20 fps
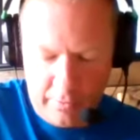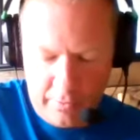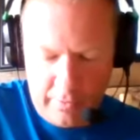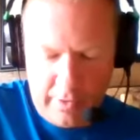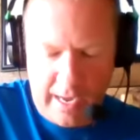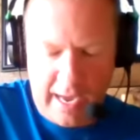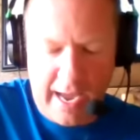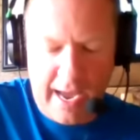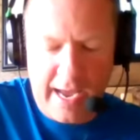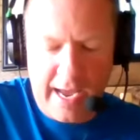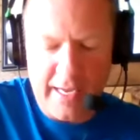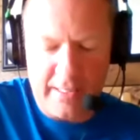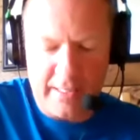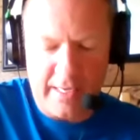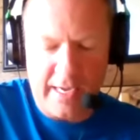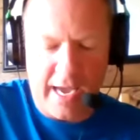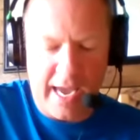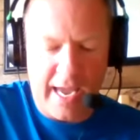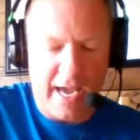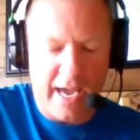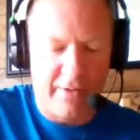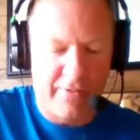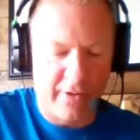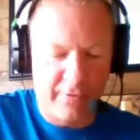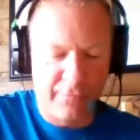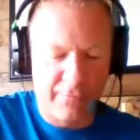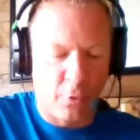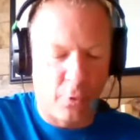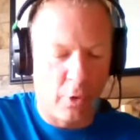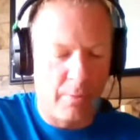I have a
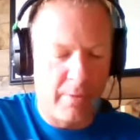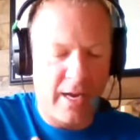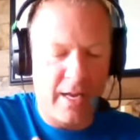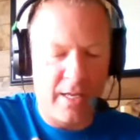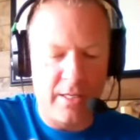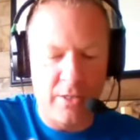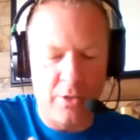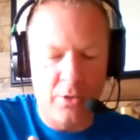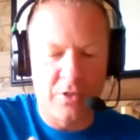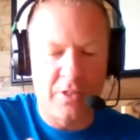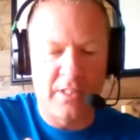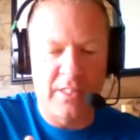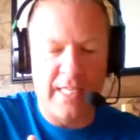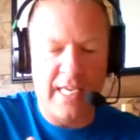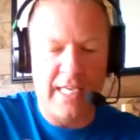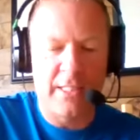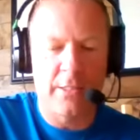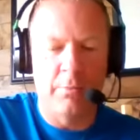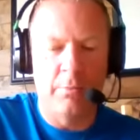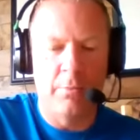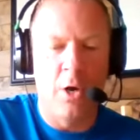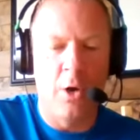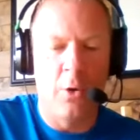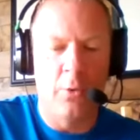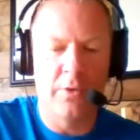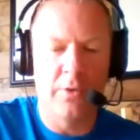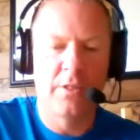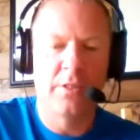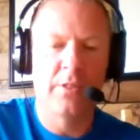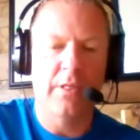form that I use to take some
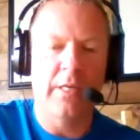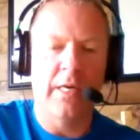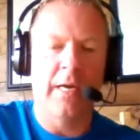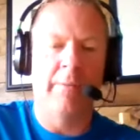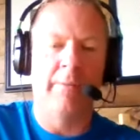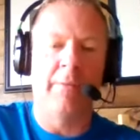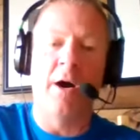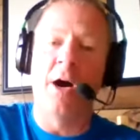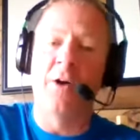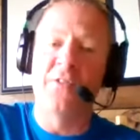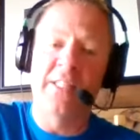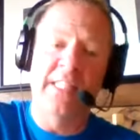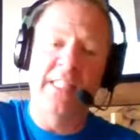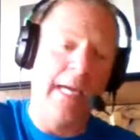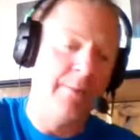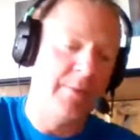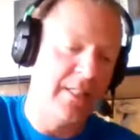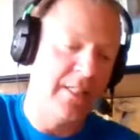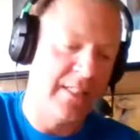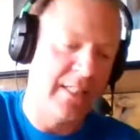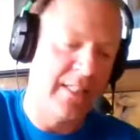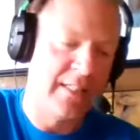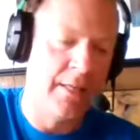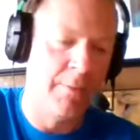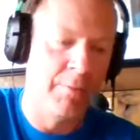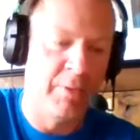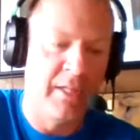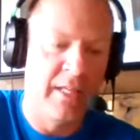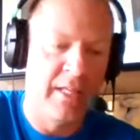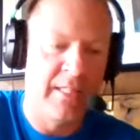notes. Oftentimes, it's as
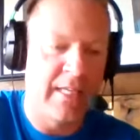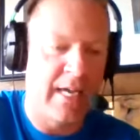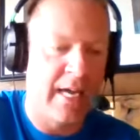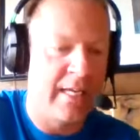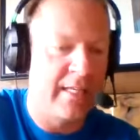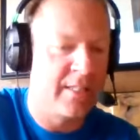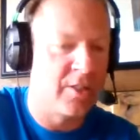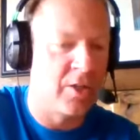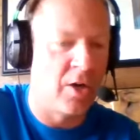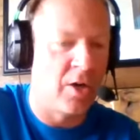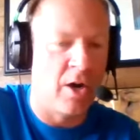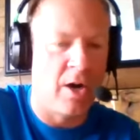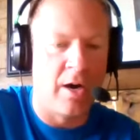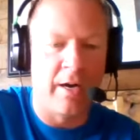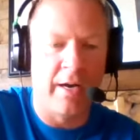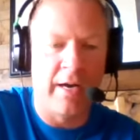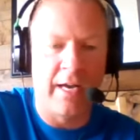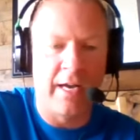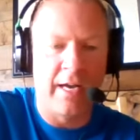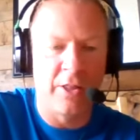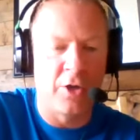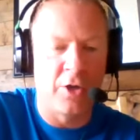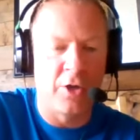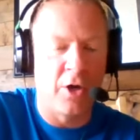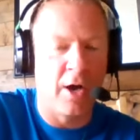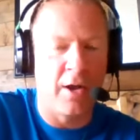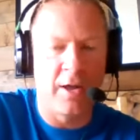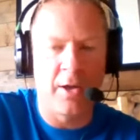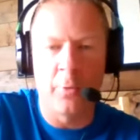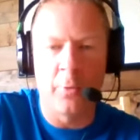simple as I saw, I
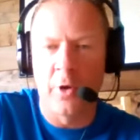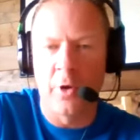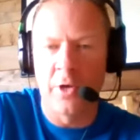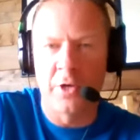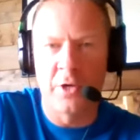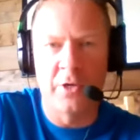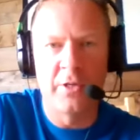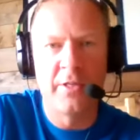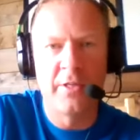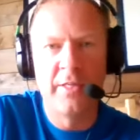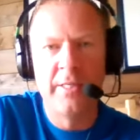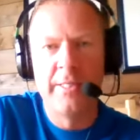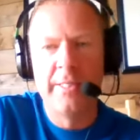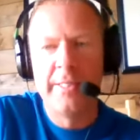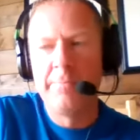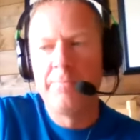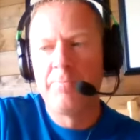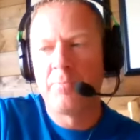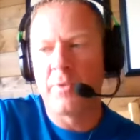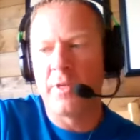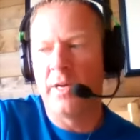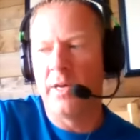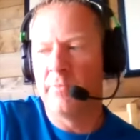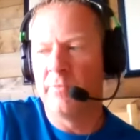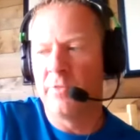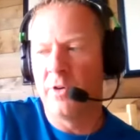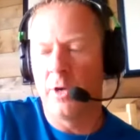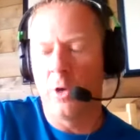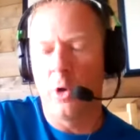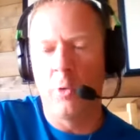thought, I wondered.
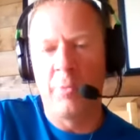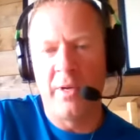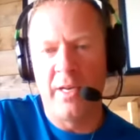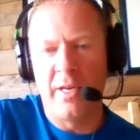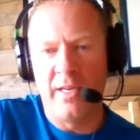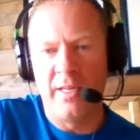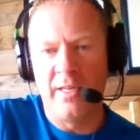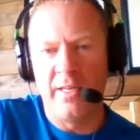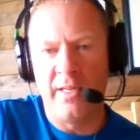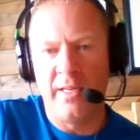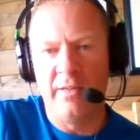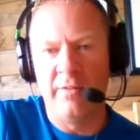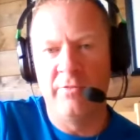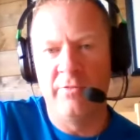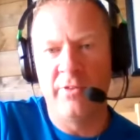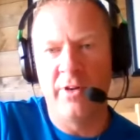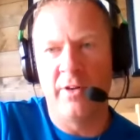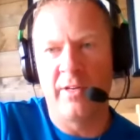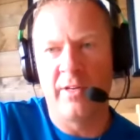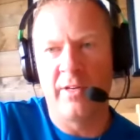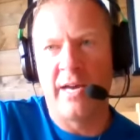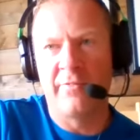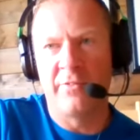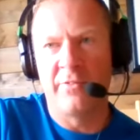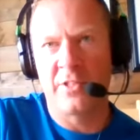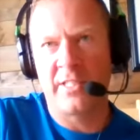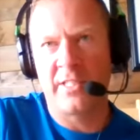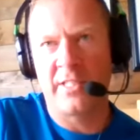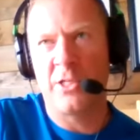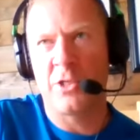Very open-ended, very
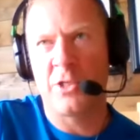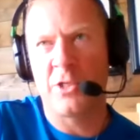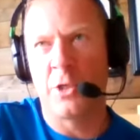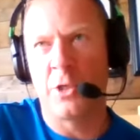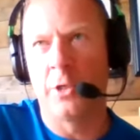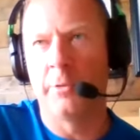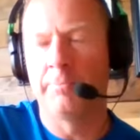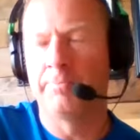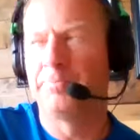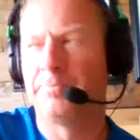conversational.